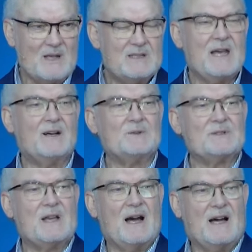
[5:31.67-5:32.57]
tells
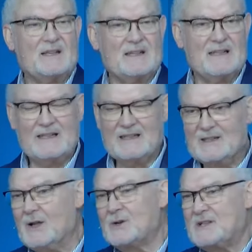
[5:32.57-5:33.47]
God,
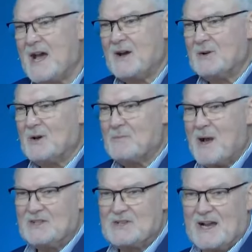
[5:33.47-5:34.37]
Look down on
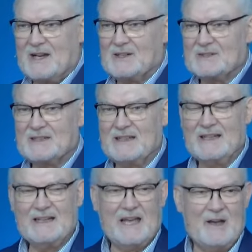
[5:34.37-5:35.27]
my child,
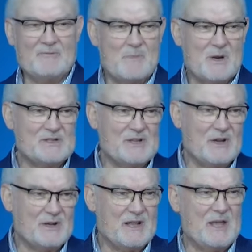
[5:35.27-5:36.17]
have mercy
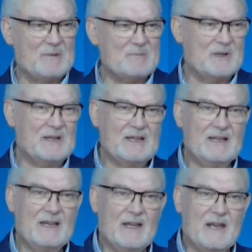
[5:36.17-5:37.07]
on him,
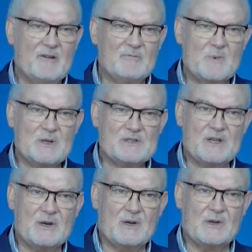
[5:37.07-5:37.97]
and have
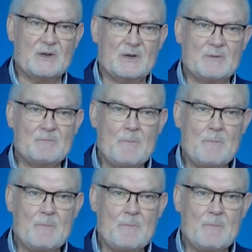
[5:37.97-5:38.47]
mercy on her.